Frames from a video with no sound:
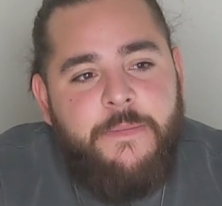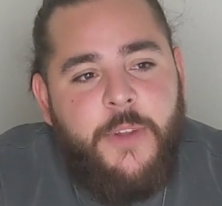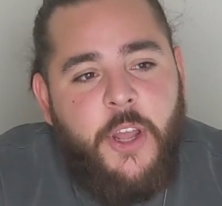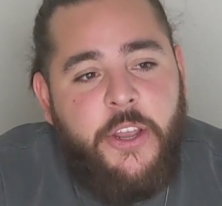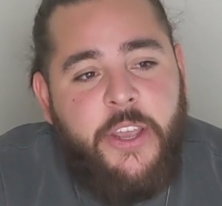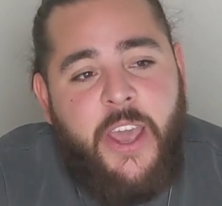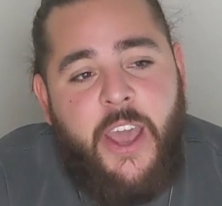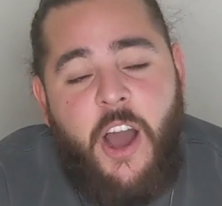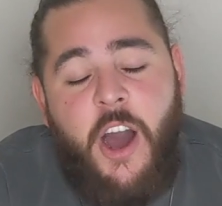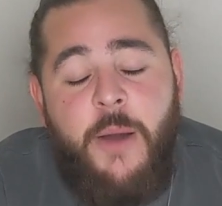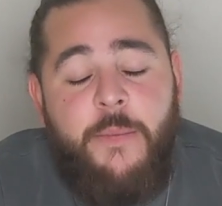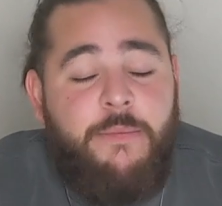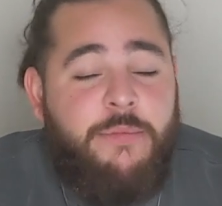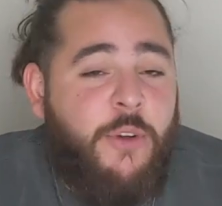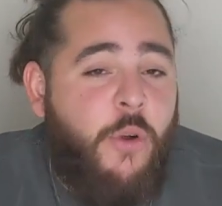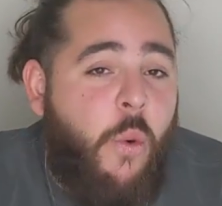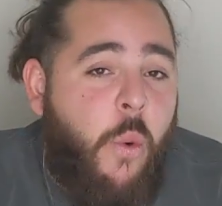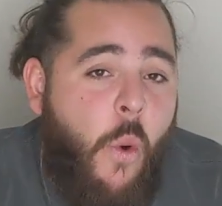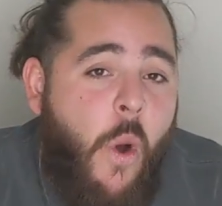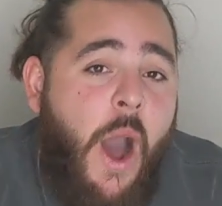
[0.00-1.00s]
Okay, I'm
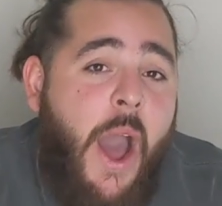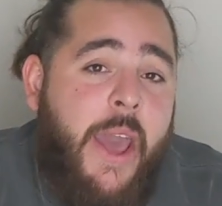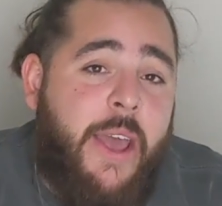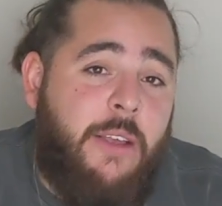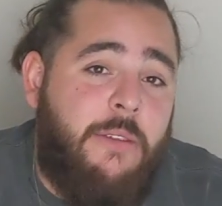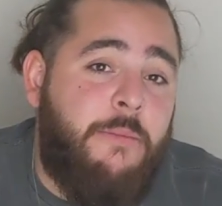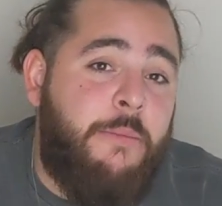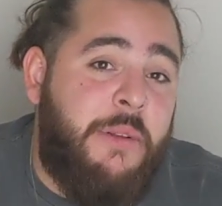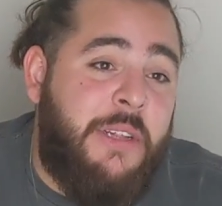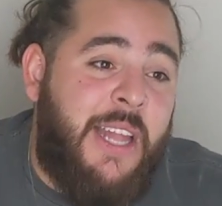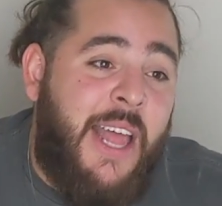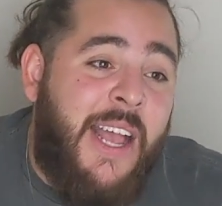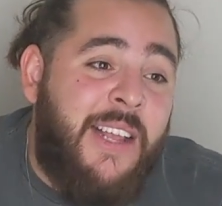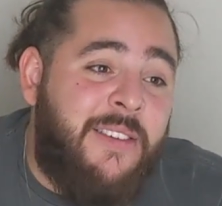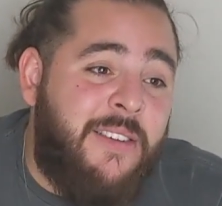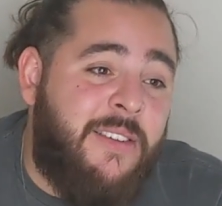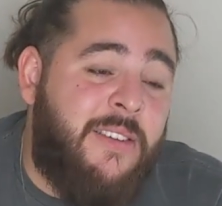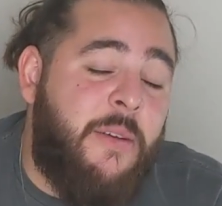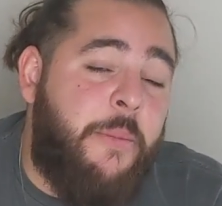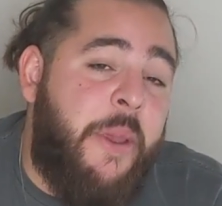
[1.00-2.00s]
quite
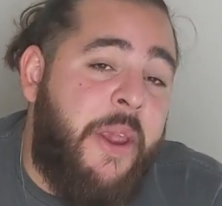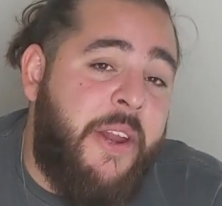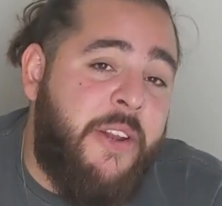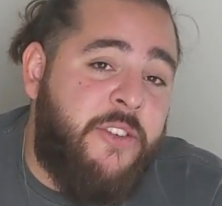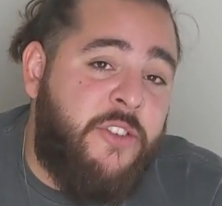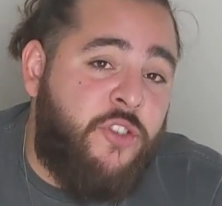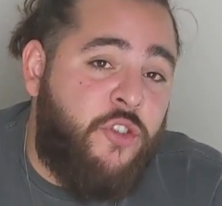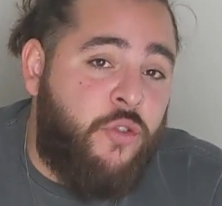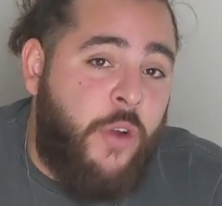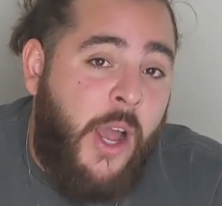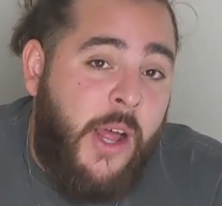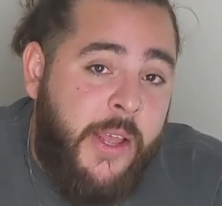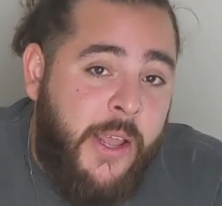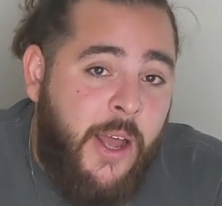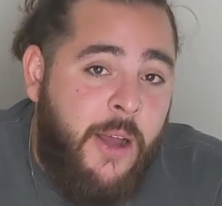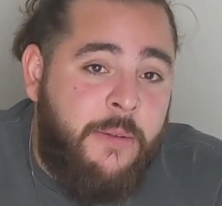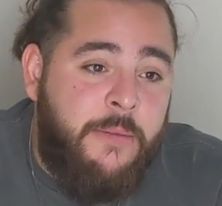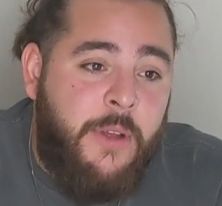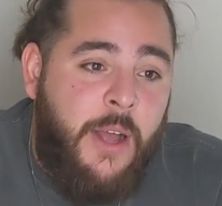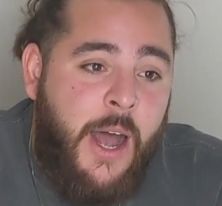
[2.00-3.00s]
blessed to be in
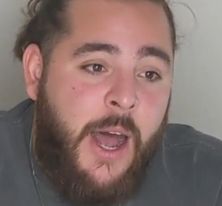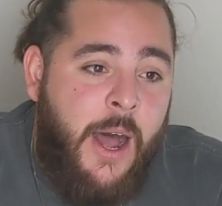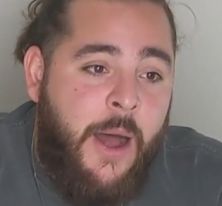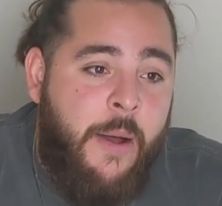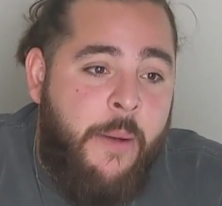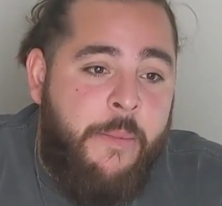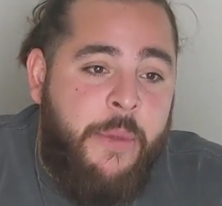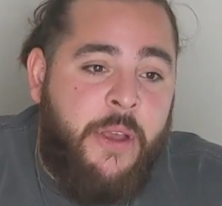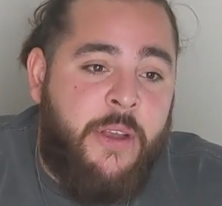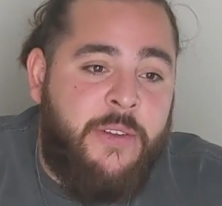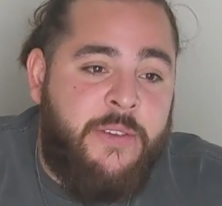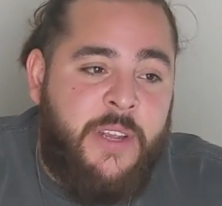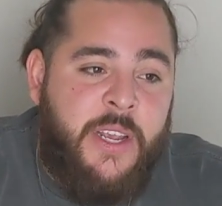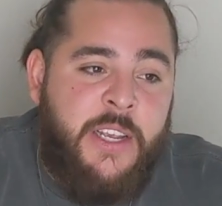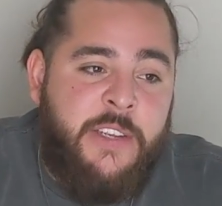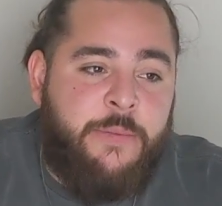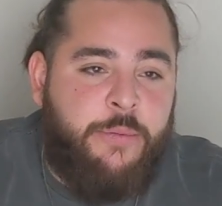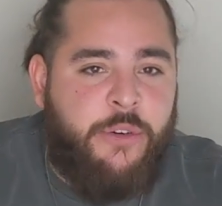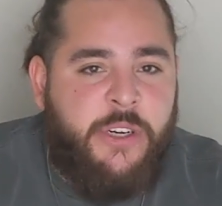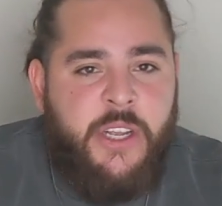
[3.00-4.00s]
Australia um, because it
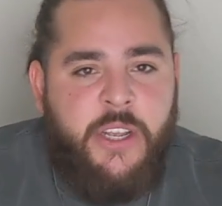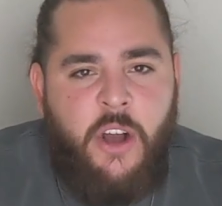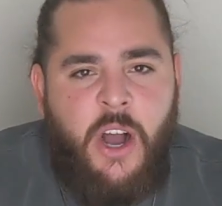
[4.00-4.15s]
is pretty